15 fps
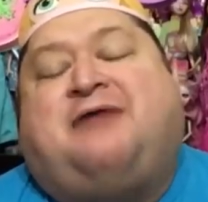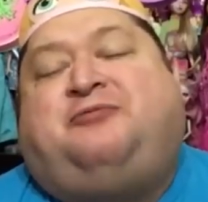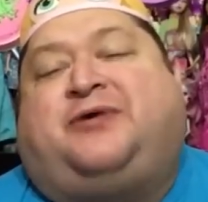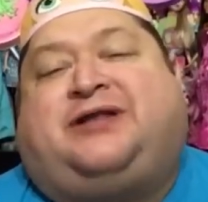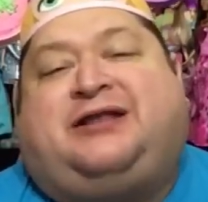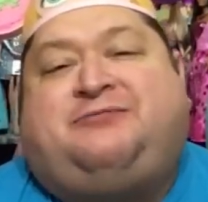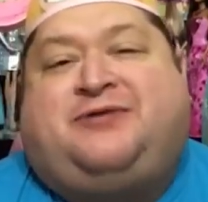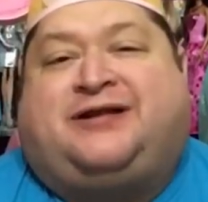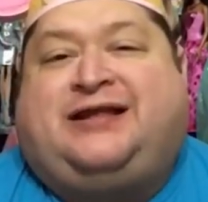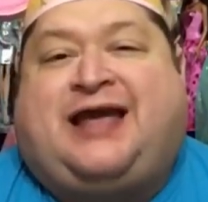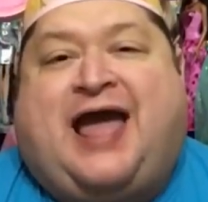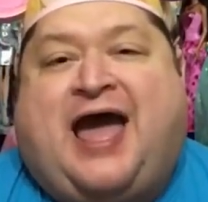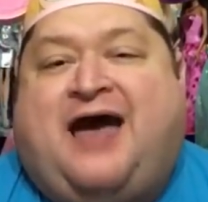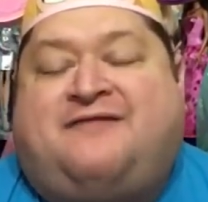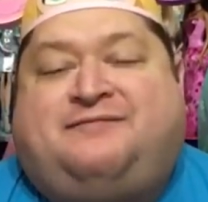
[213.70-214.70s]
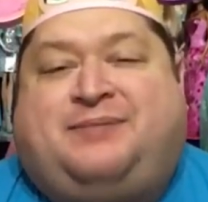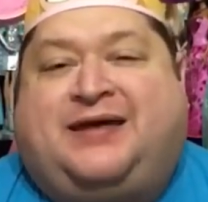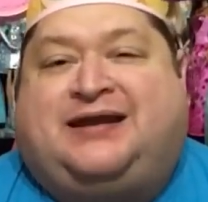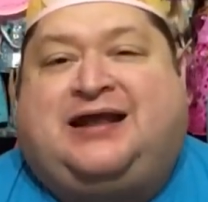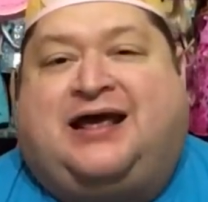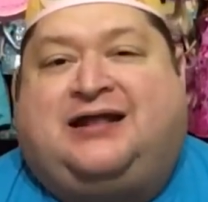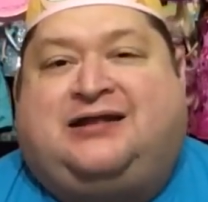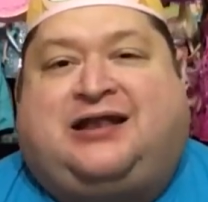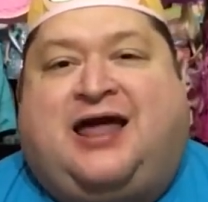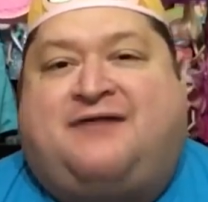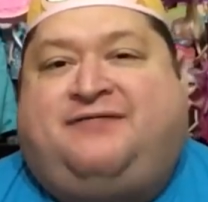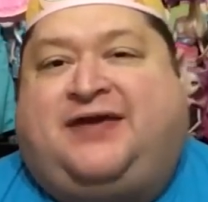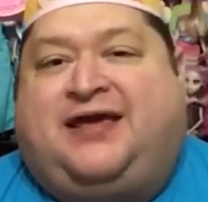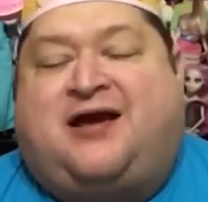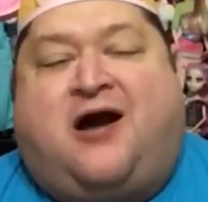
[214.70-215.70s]
really have been
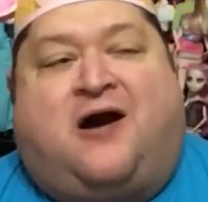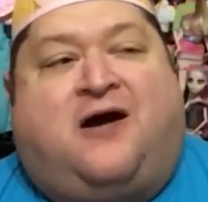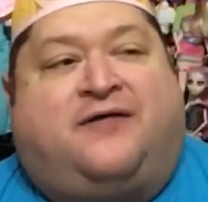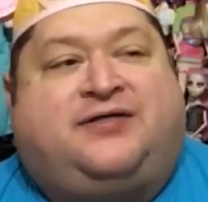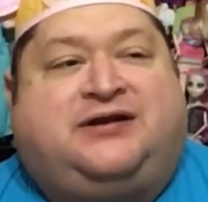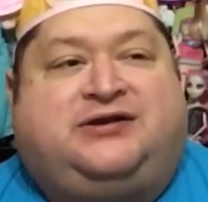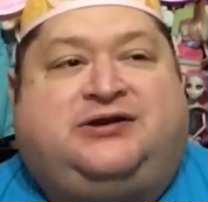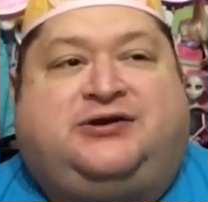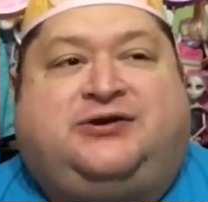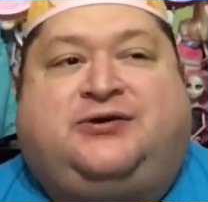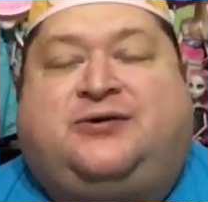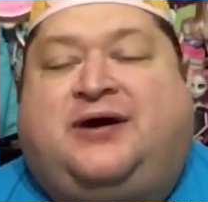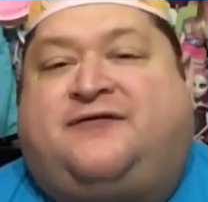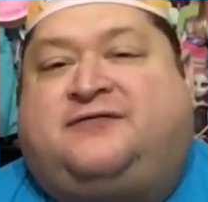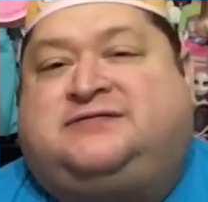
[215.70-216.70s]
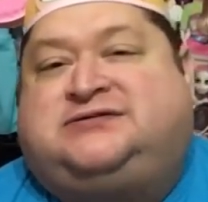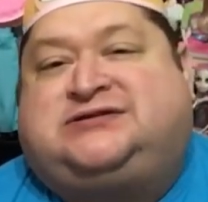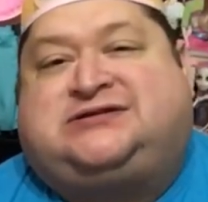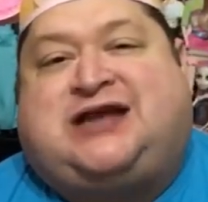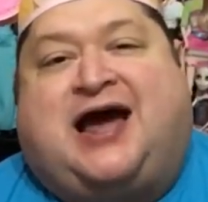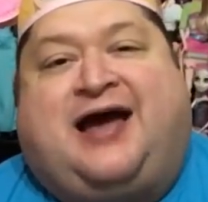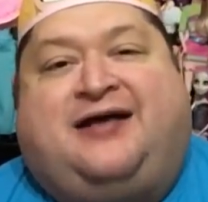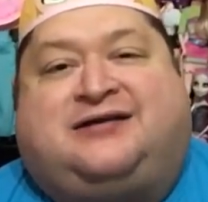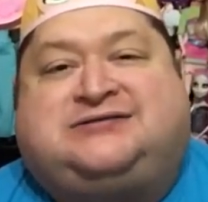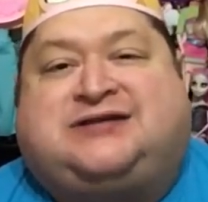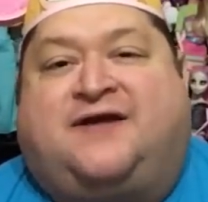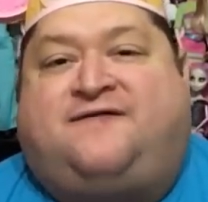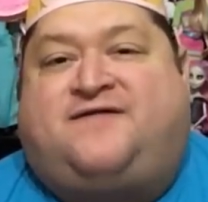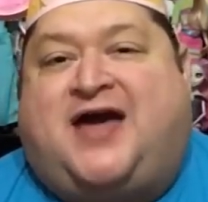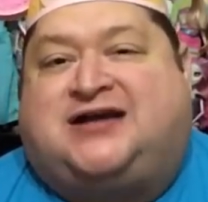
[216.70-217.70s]
loving all the new styles
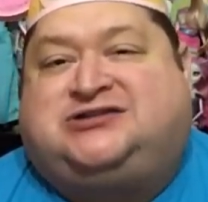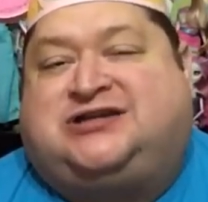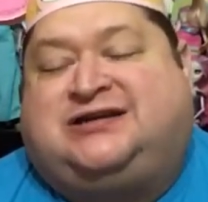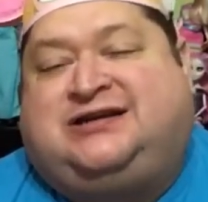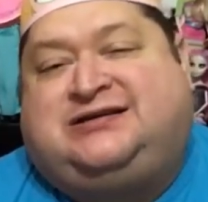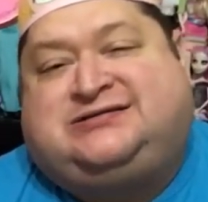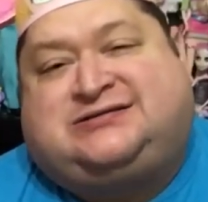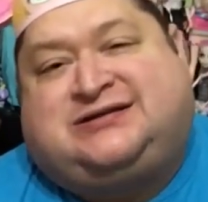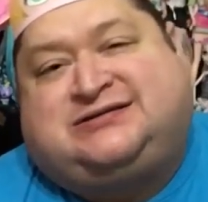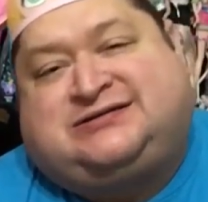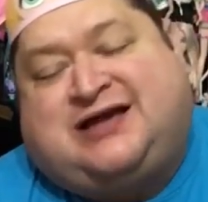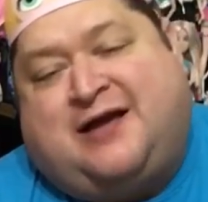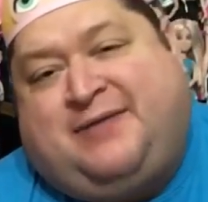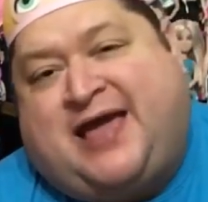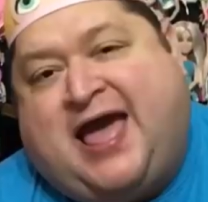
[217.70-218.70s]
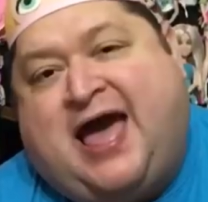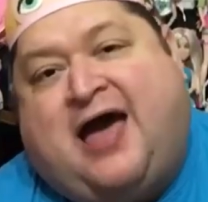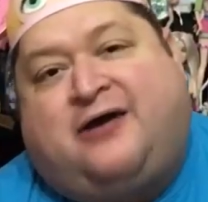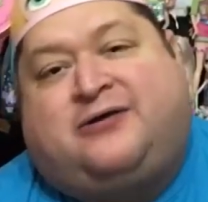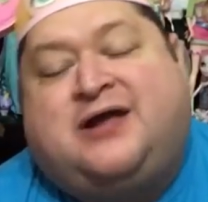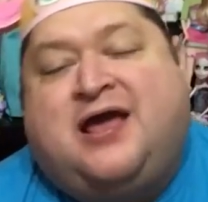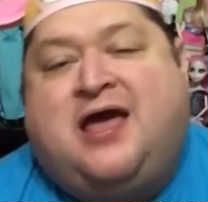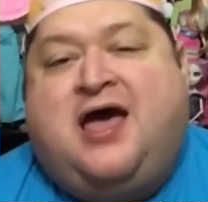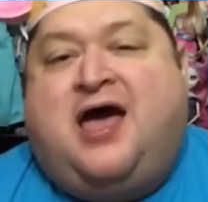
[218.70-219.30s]
of fashionistas coming out.